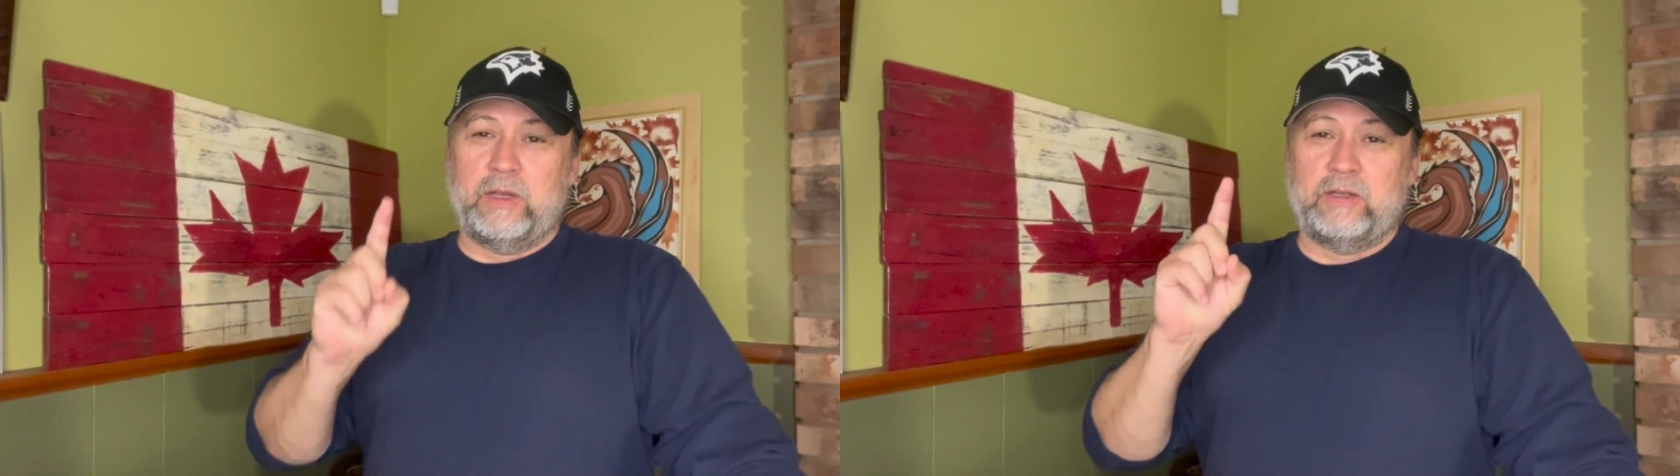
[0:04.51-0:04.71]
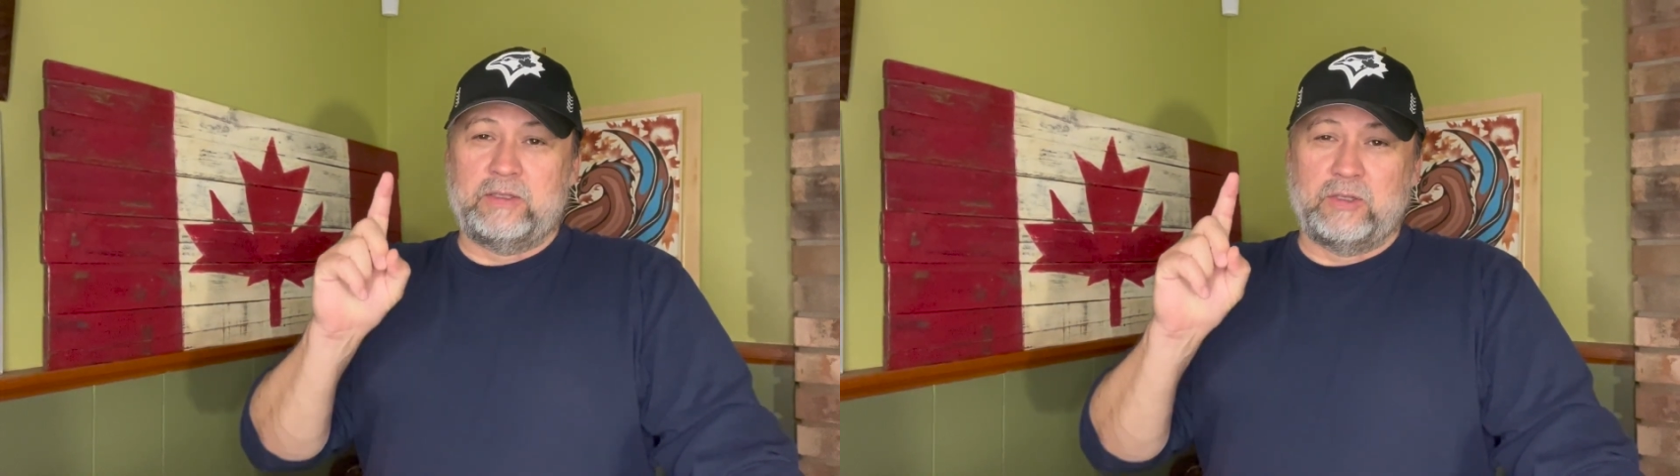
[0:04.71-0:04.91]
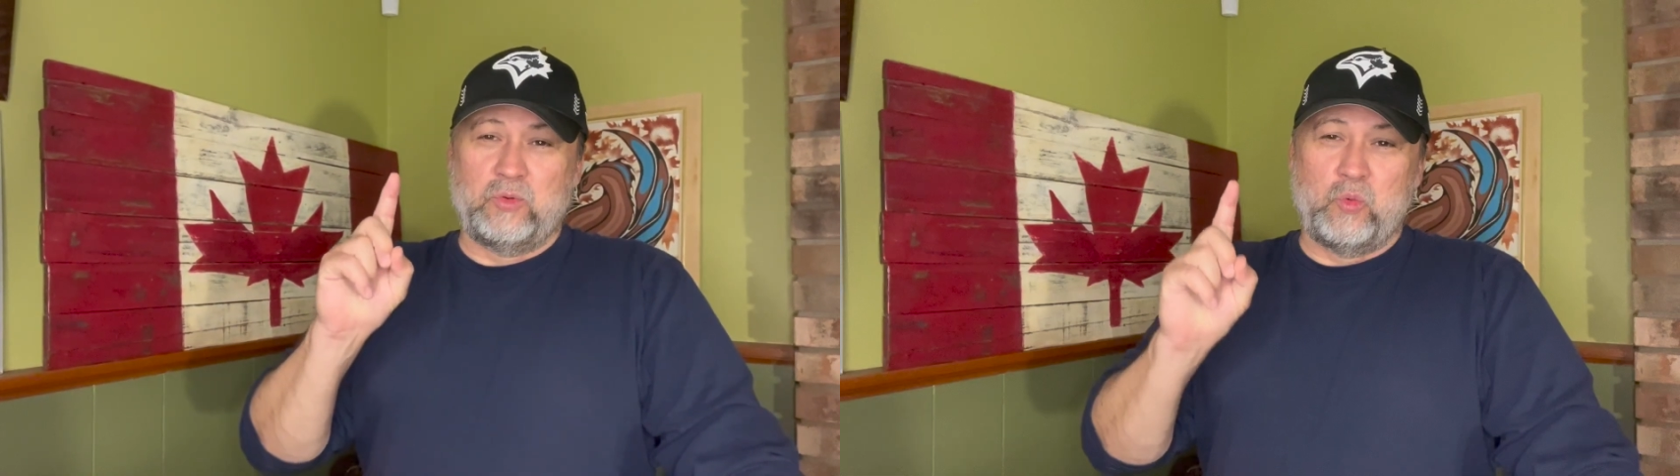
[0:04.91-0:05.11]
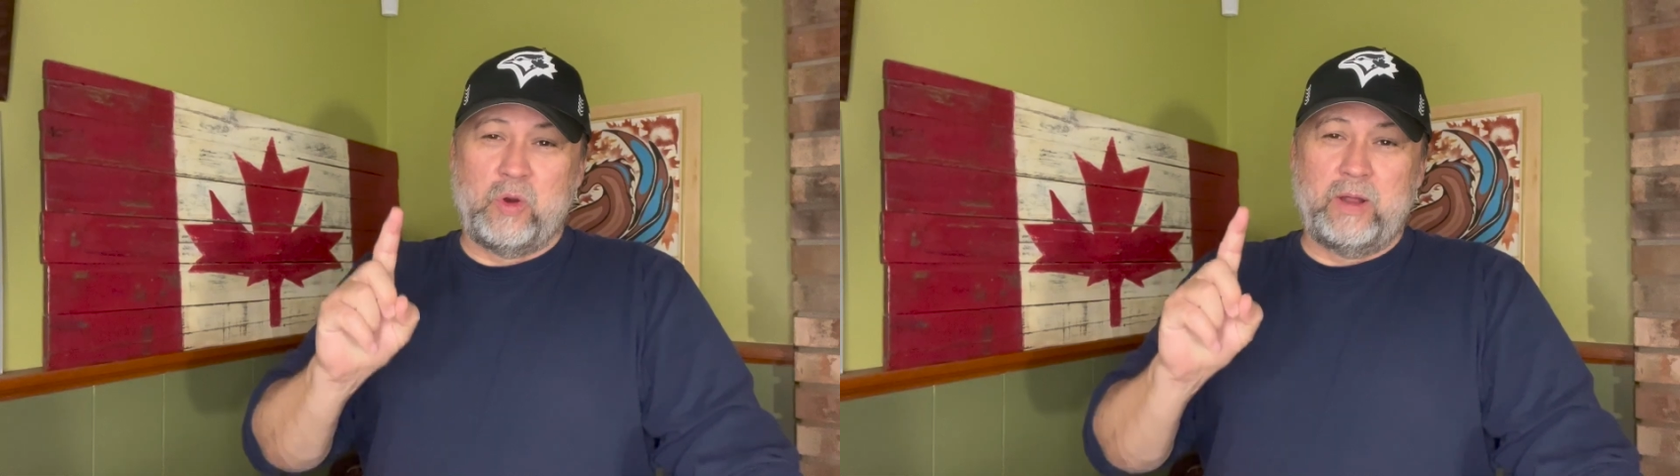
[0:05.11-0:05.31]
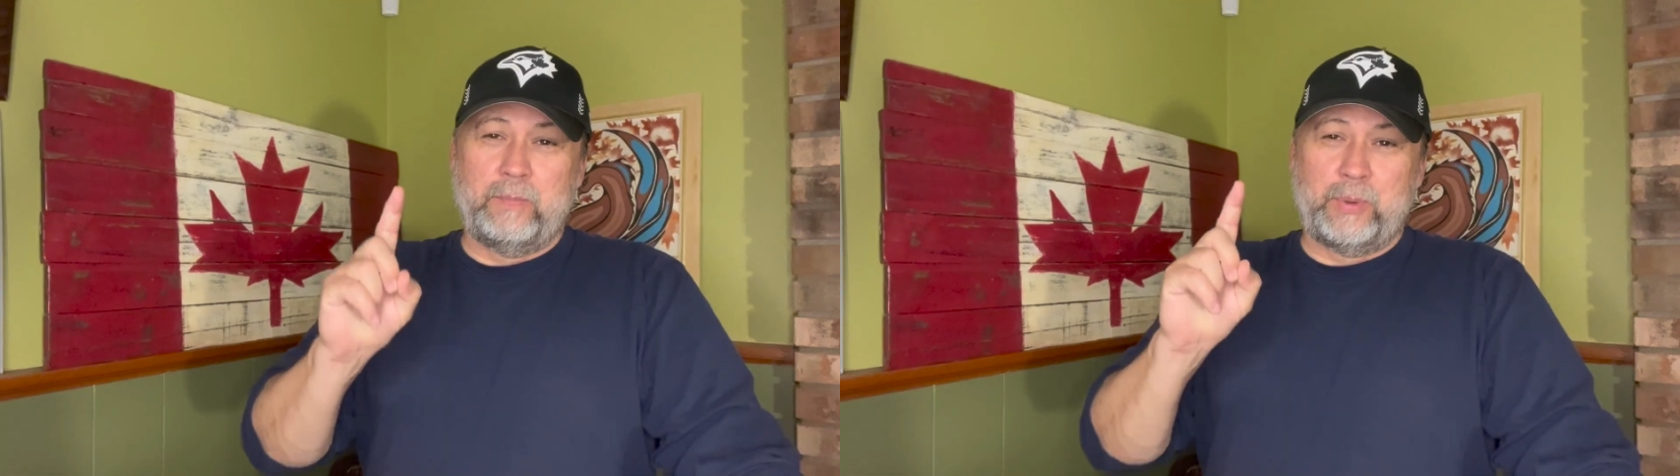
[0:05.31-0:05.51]
And this is
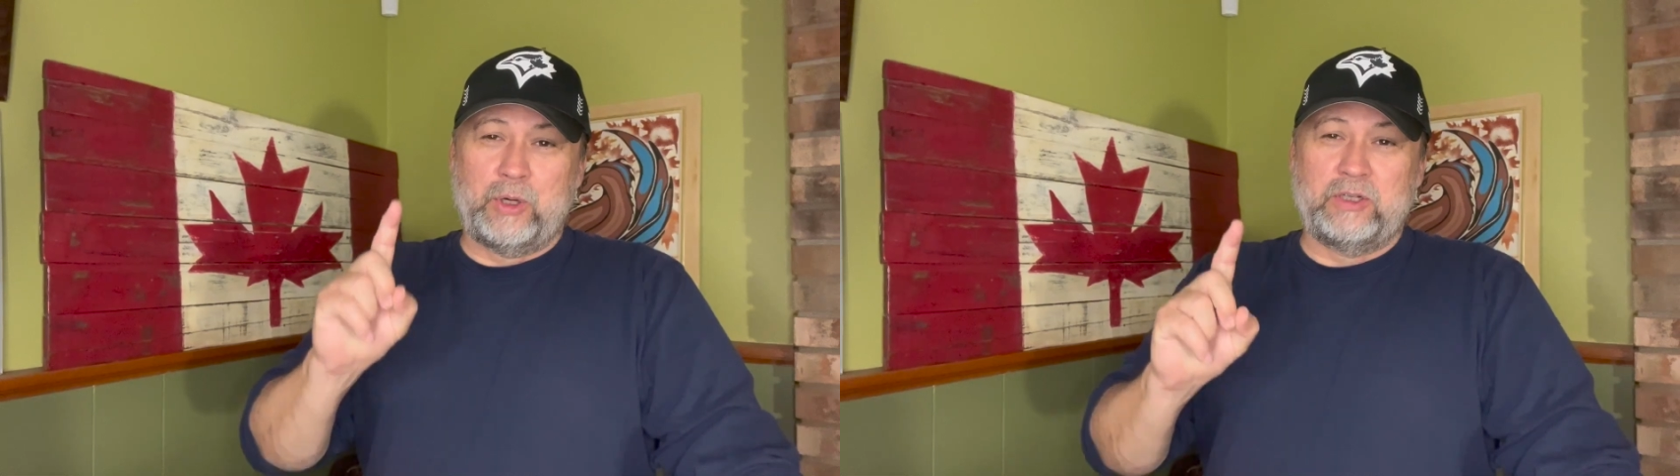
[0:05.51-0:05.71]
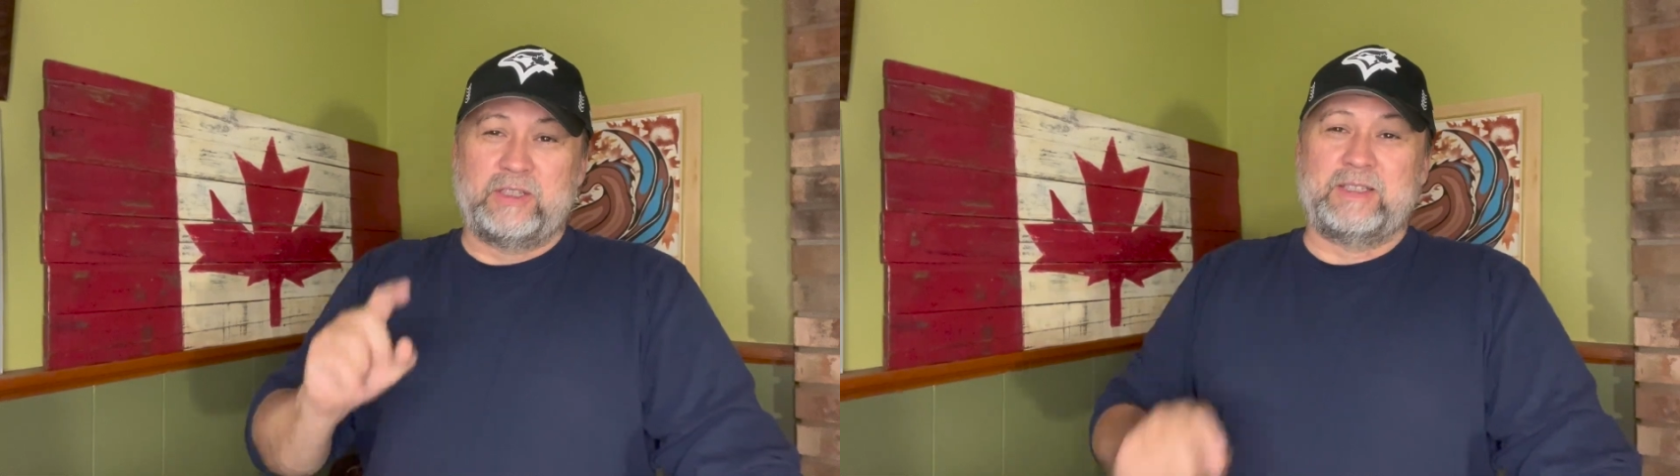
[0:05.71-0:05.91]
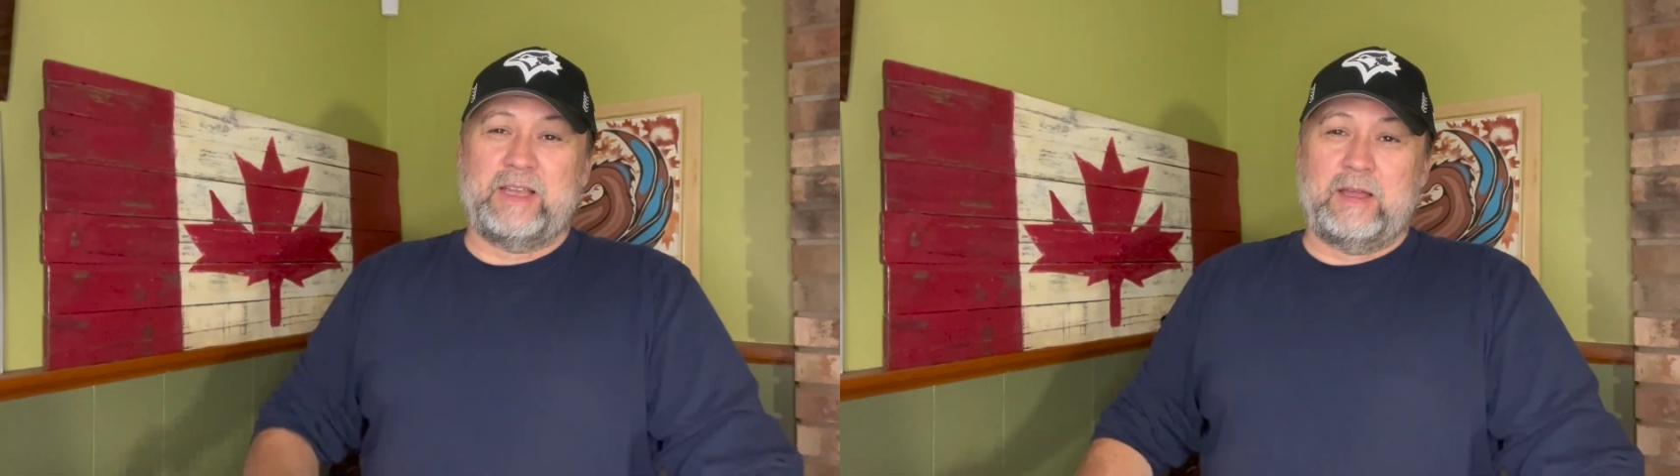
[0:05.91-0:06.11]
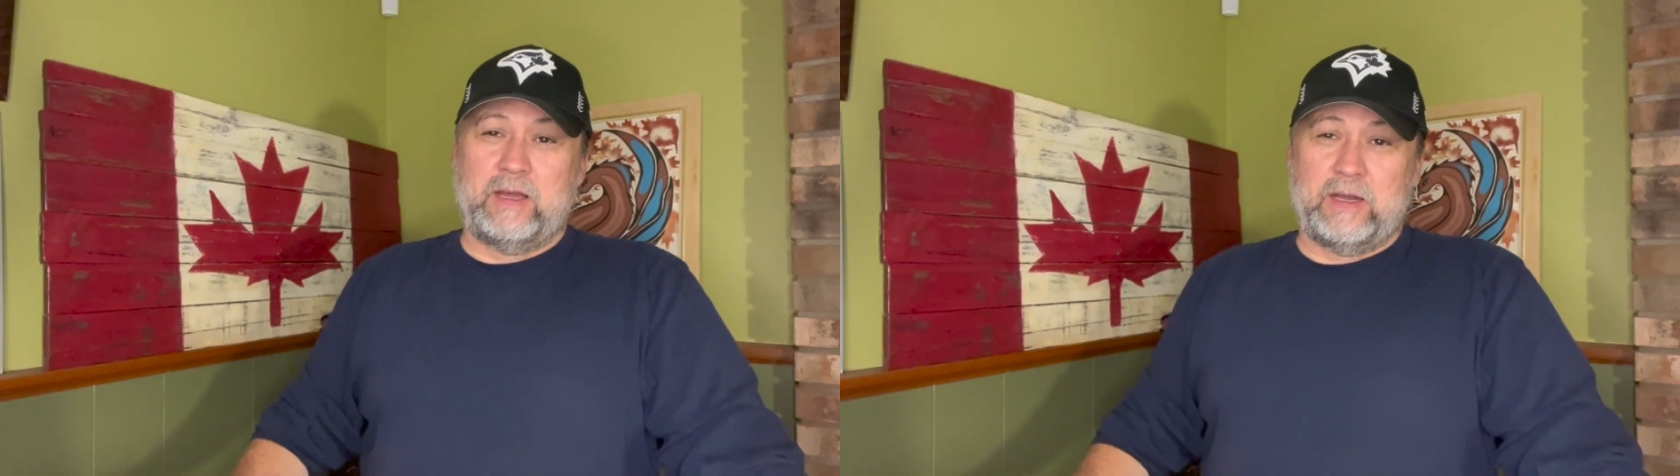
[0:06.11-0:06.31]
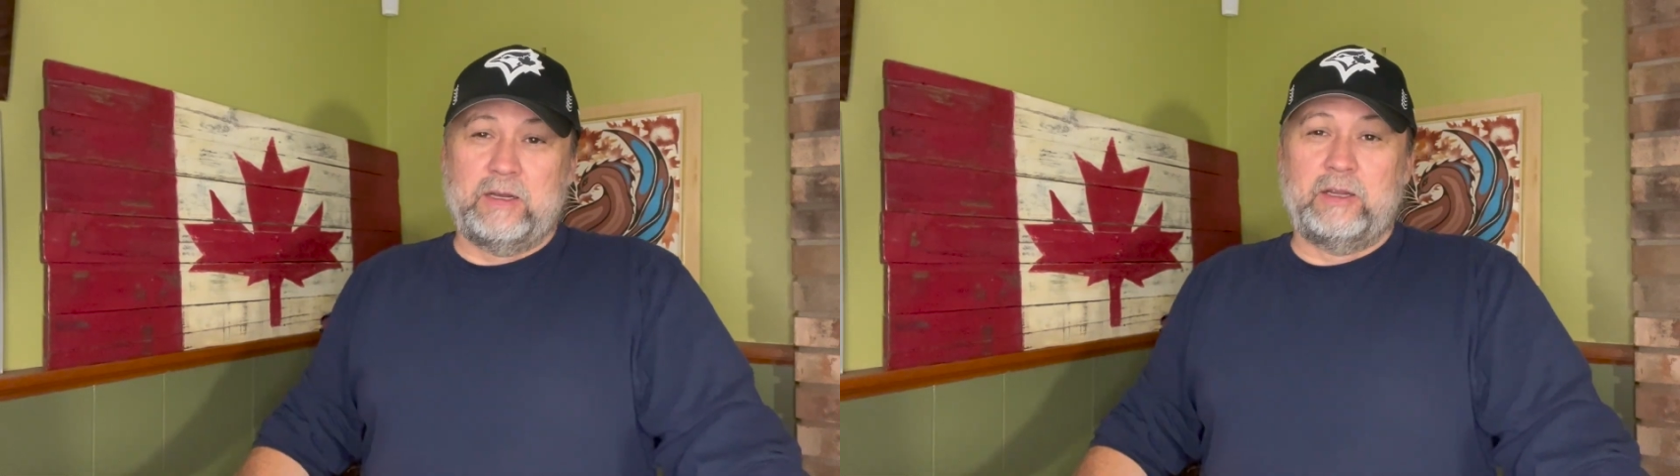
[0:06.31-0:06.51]
one purchase
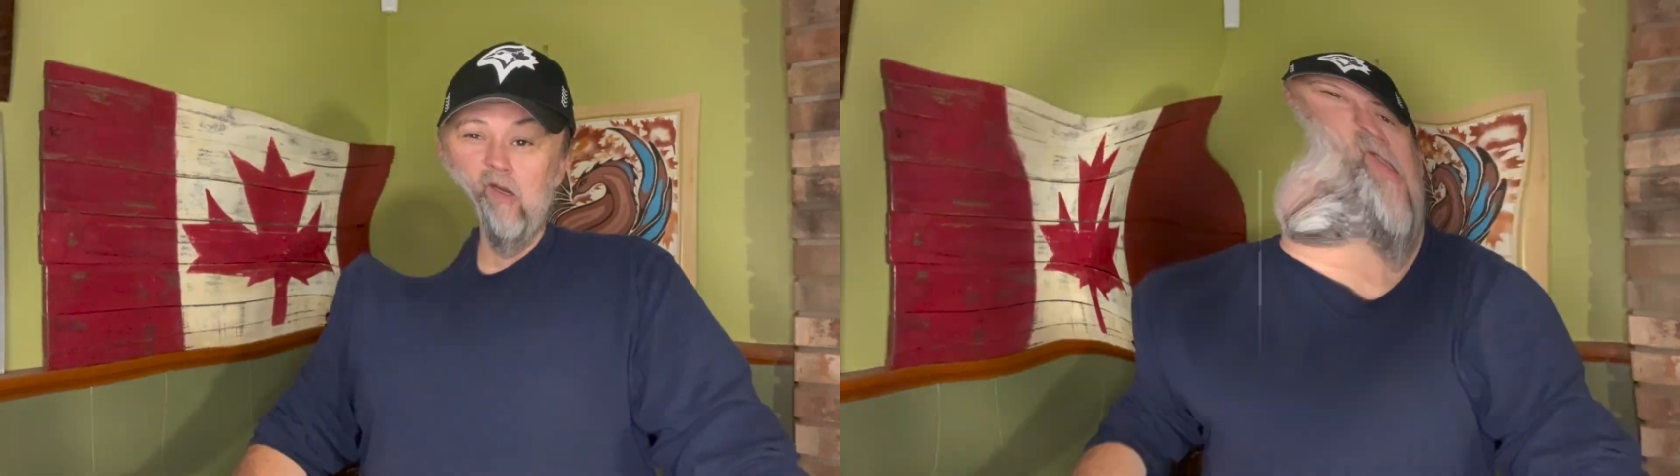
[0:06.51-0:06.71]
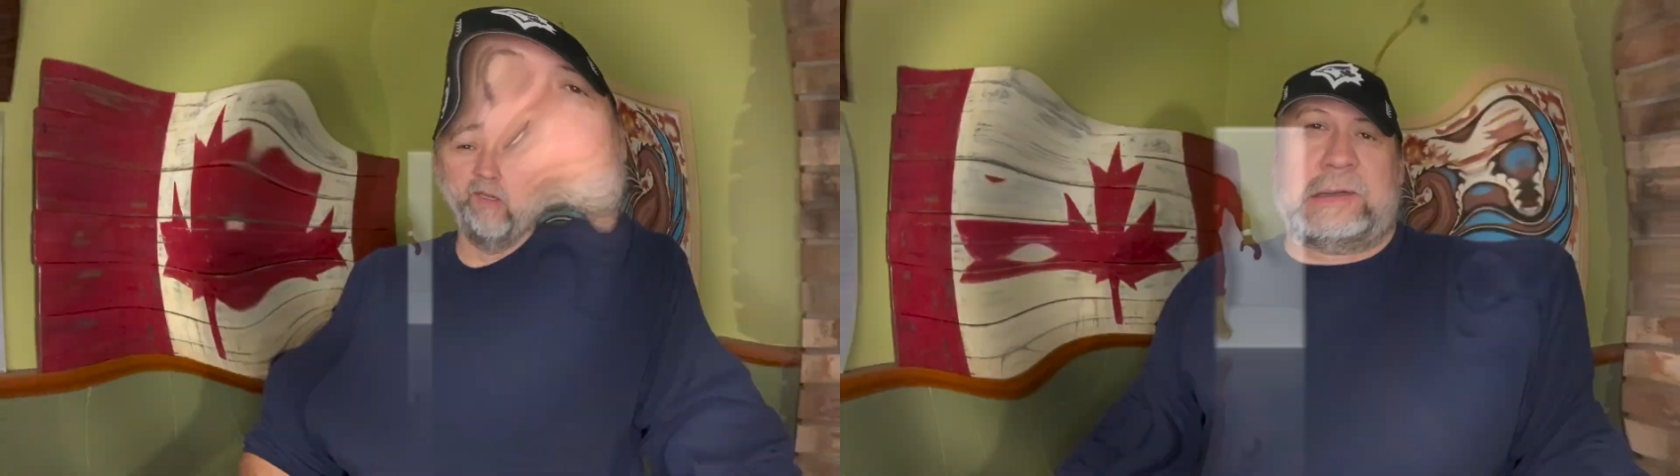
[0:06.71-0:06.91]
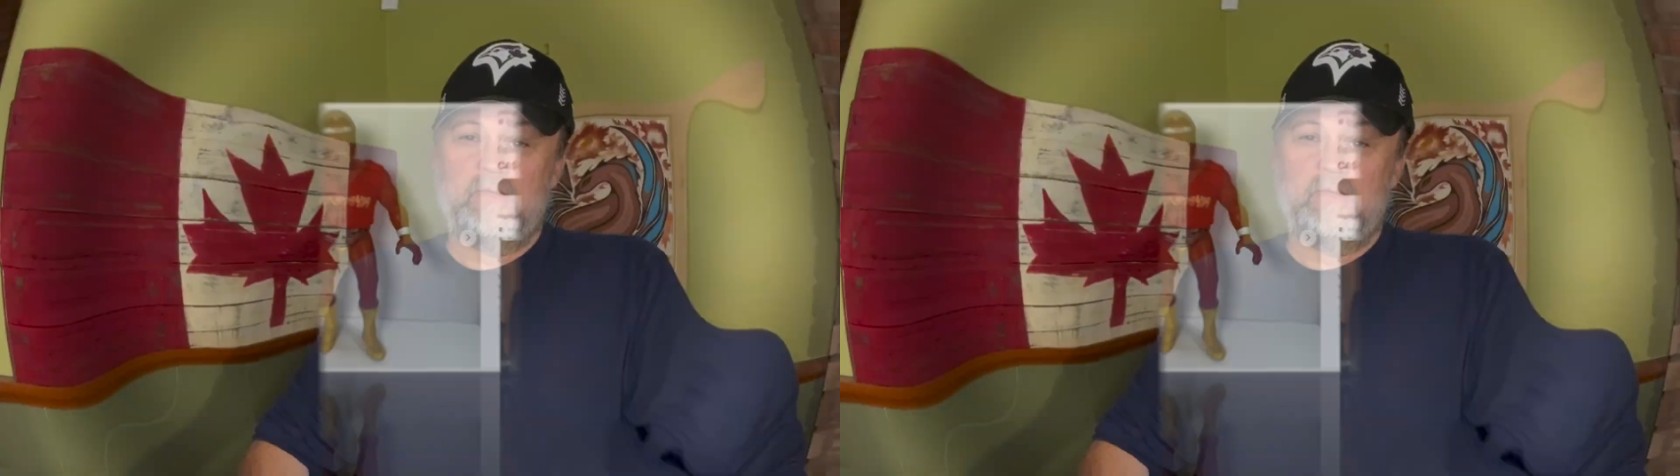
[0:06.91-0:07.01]
at a yard sale.